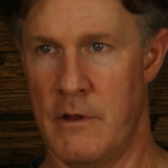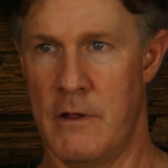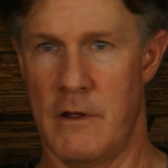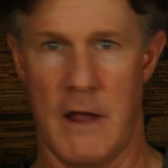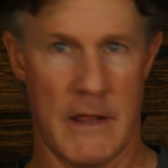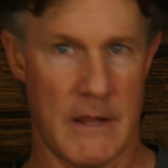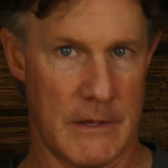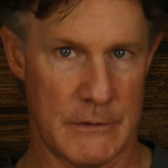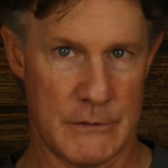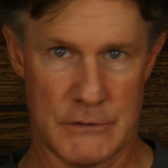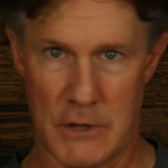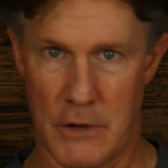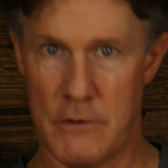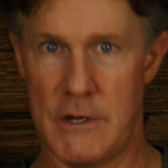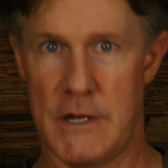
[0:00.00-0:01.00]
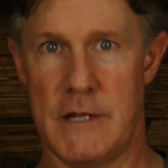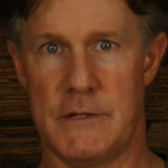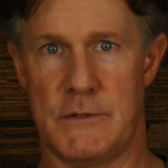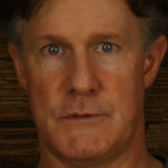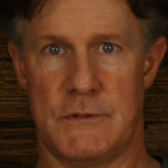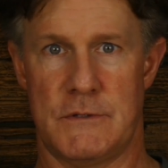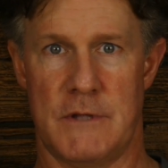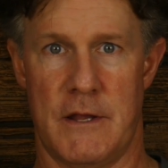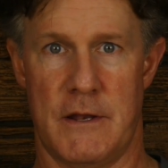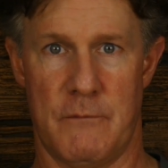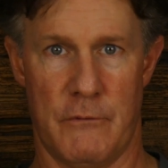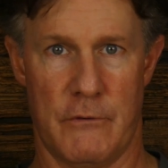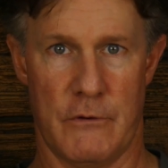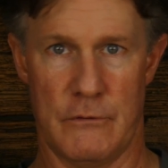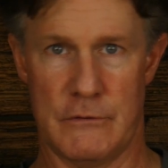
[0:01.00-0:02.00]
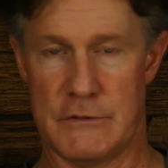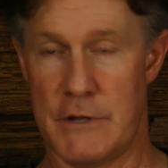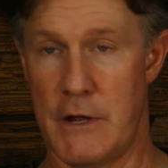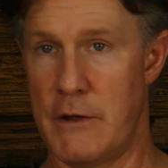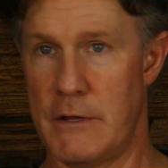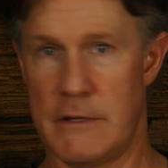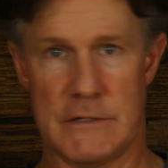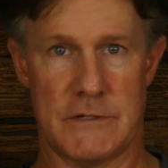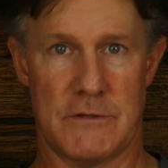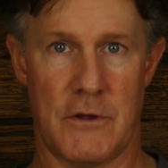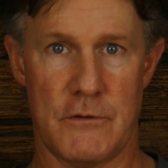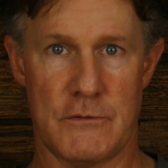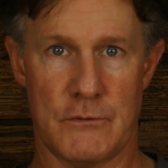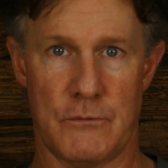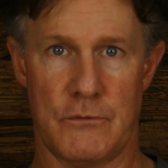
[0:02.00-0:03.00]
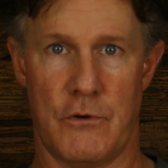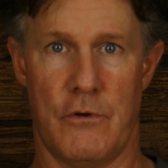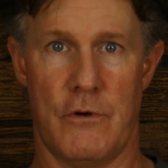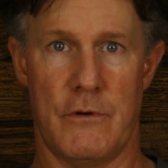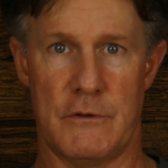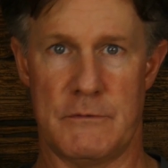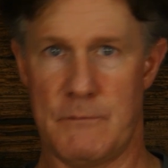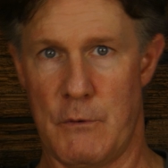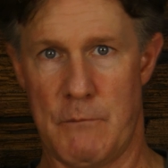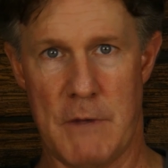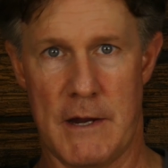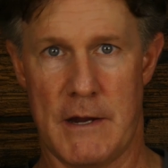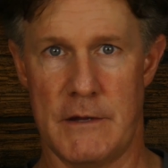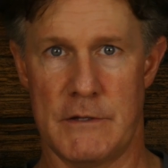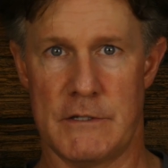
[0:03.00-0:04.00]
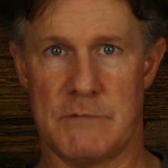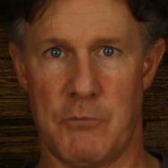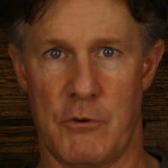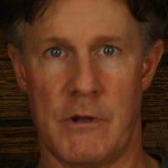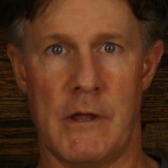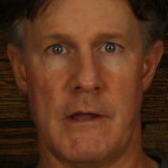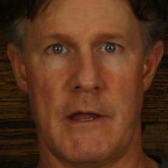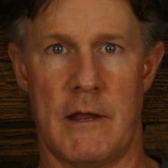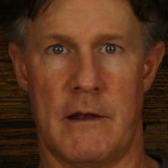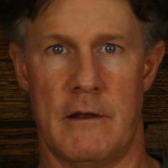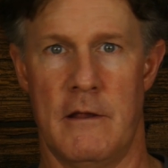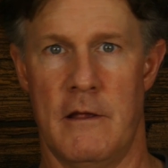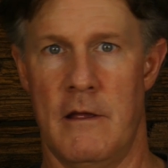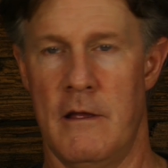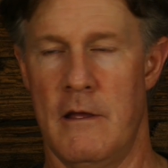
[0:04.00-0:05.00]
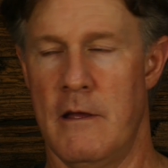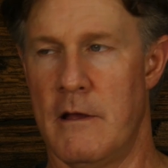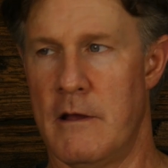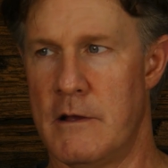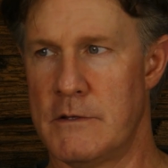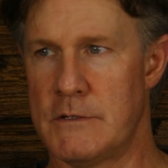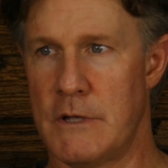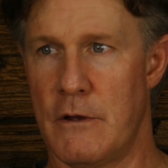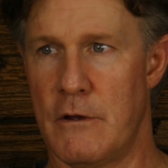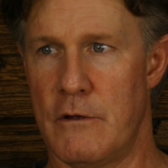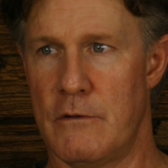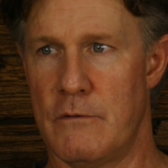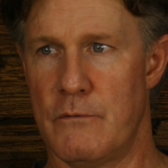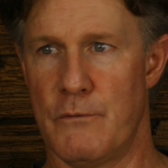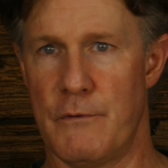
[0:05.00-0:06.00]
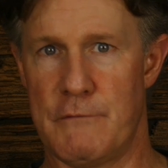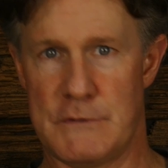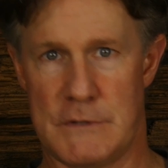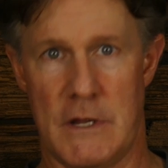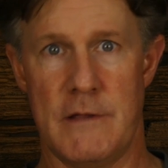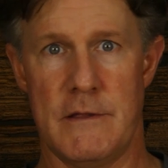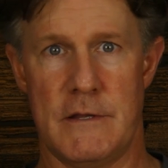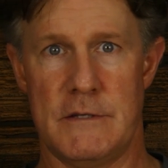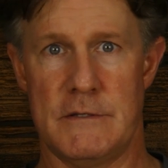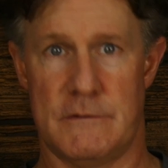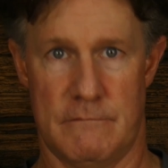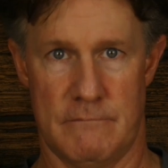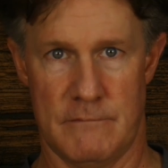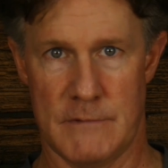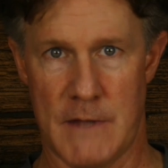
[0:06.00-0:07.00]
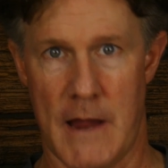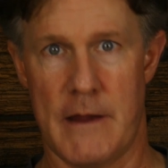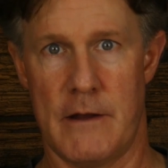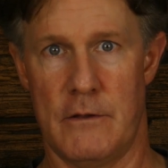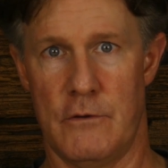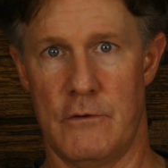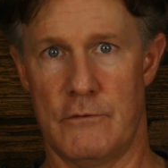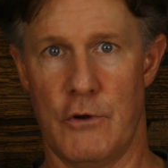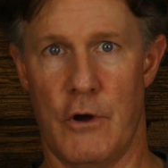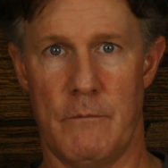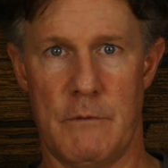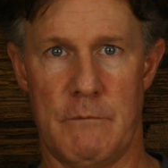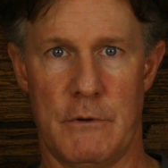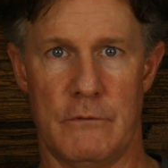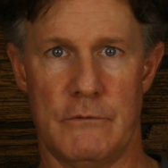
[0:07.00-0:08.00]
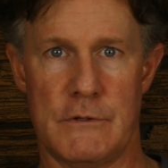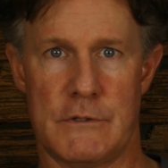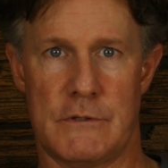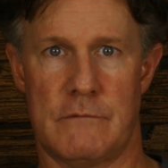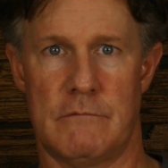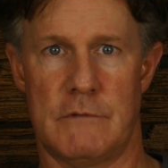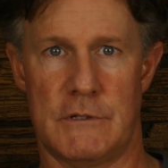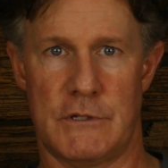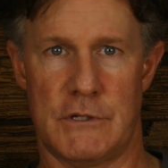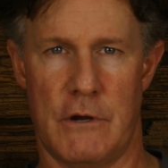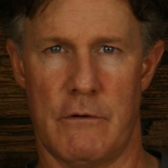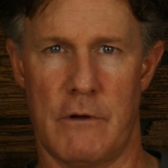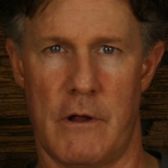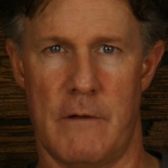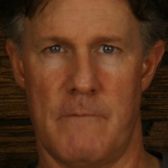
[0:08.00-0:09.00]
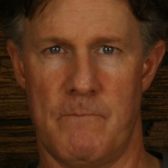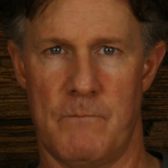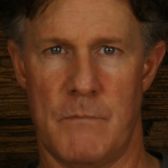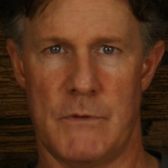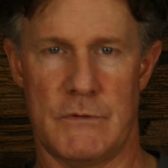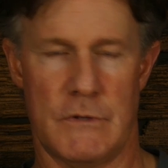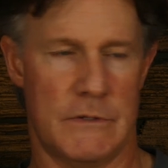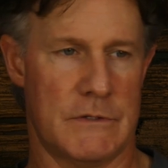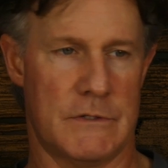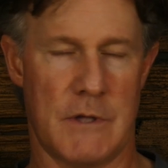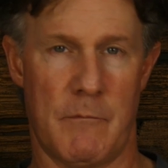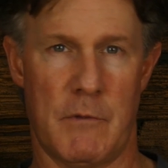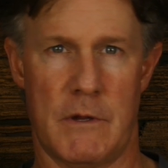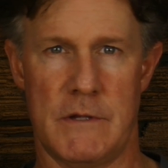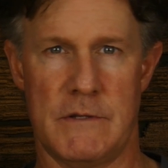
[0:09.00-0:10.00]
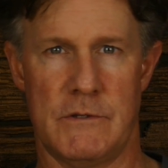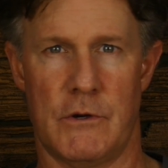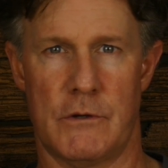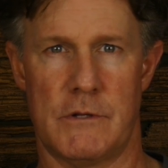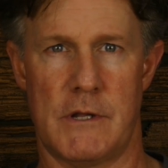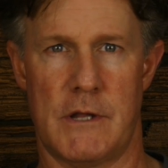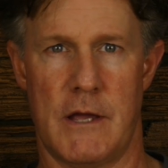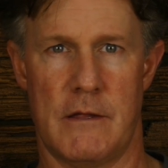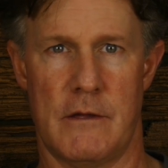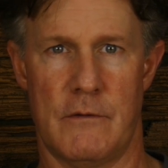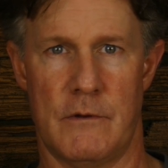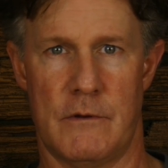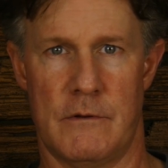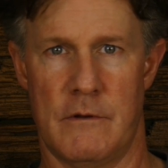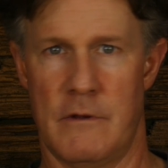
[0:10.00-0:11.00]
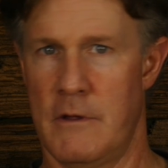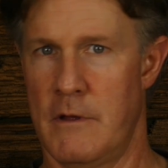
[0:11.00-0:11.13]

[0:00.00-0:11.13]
and then the snow hits, and then we've got all the snow, and then the snow's all gone. We're back into spring again. So we've seen that he's taken a long time to build this shelter. It's not just something he's knocked together in